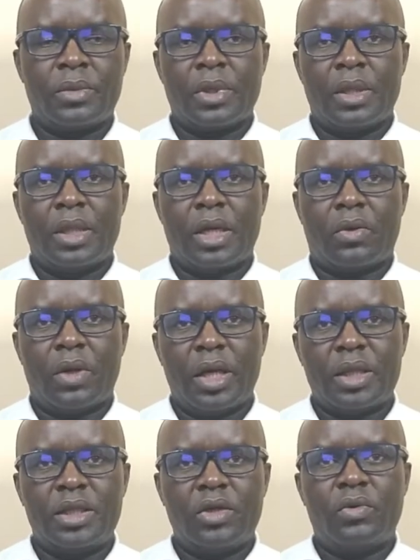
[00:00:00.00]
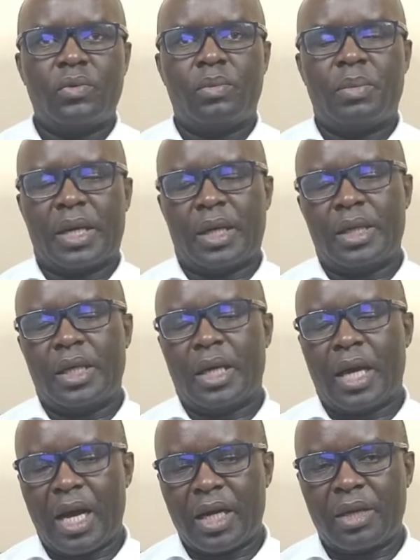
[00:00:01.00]
the collective
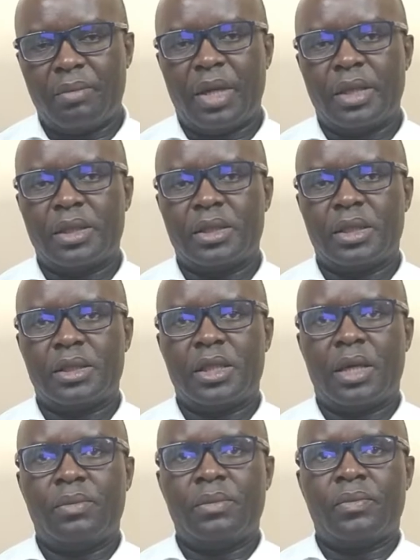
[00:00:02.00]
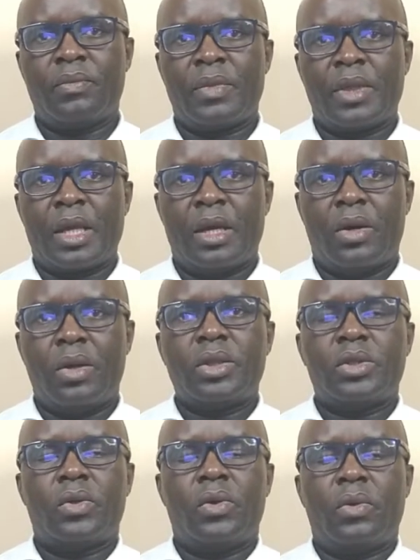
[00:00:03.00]
bargaining agreement system,
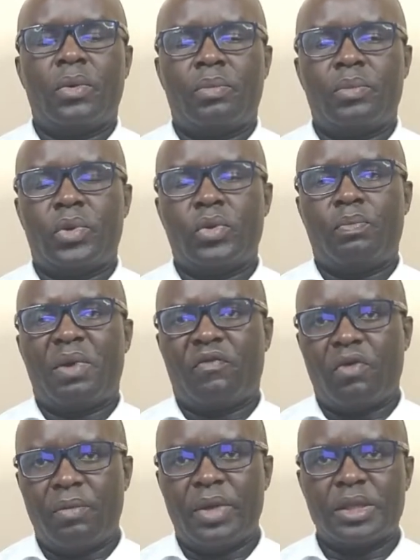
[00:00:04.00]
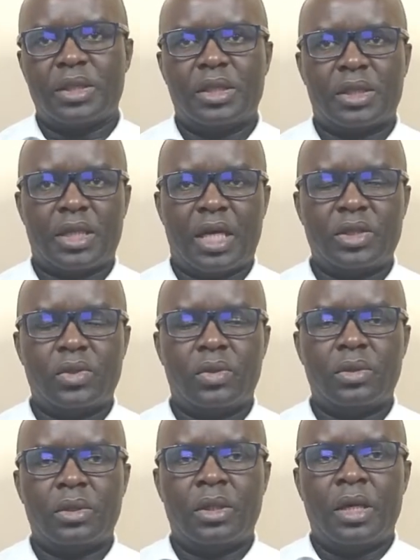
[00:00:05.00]
also through performance
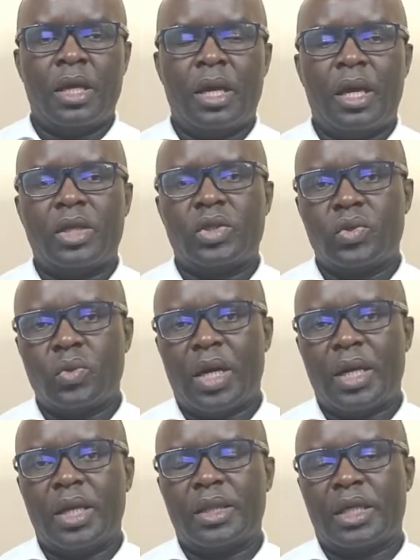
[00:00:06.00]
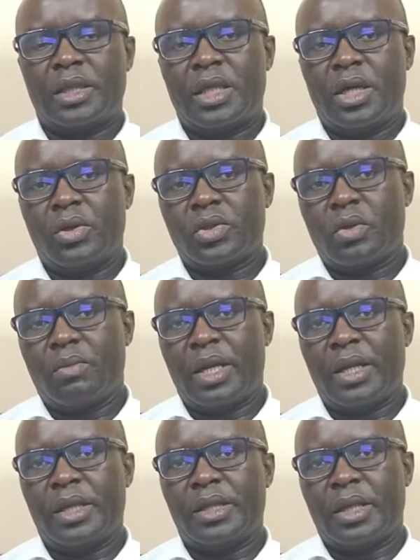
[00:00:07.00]
discussion, ensuring that they also
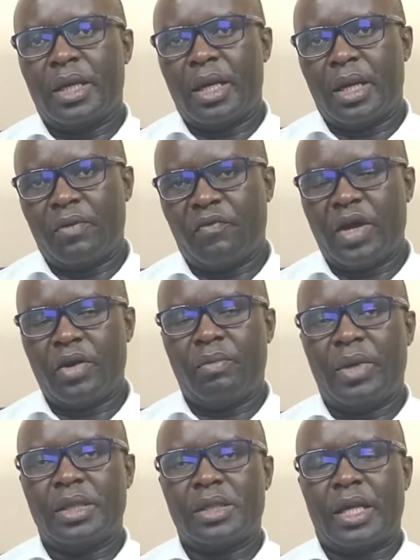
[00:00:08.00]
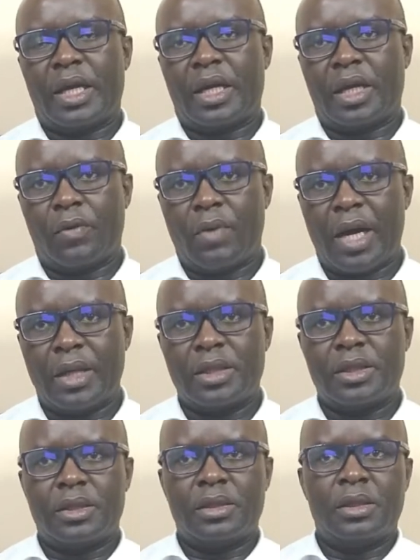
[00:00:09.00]
manage environments like
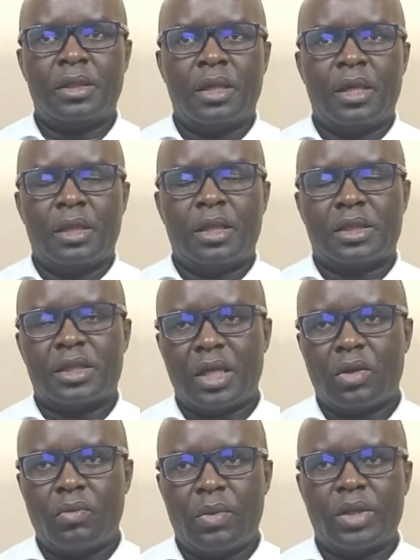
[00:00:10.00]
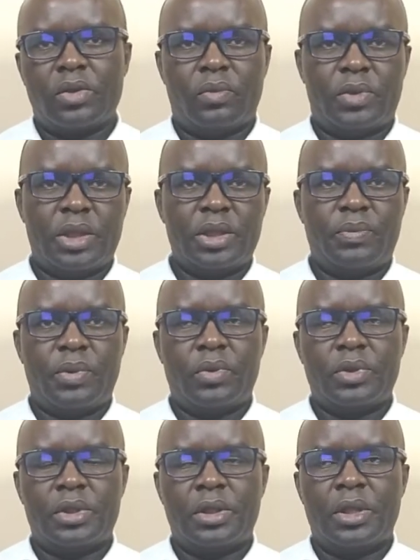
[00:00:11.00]
rewards, the settlement of
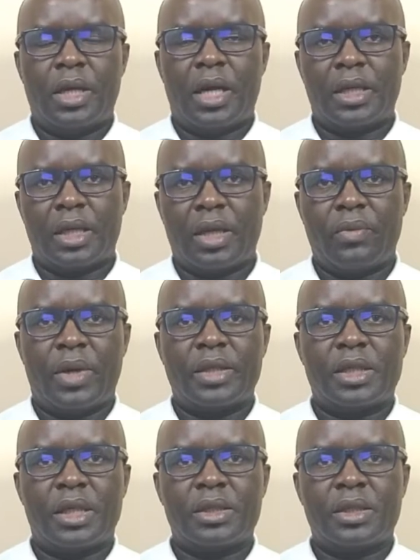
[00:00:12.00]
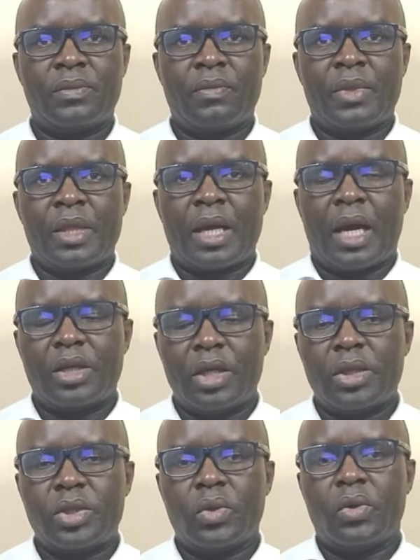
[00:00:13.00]
disputes and grievances, and
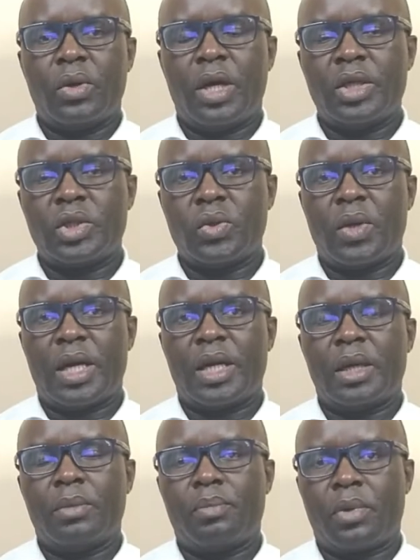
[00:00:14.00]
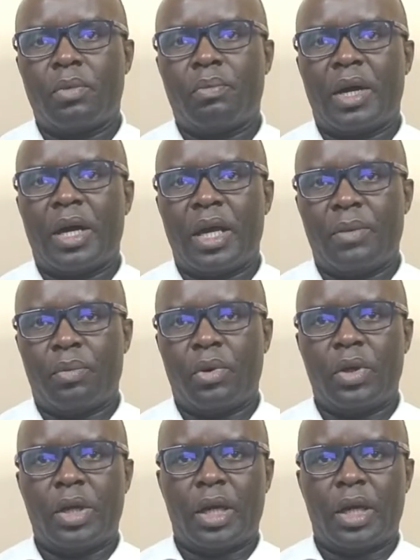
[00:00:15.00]
also ensuring proper employee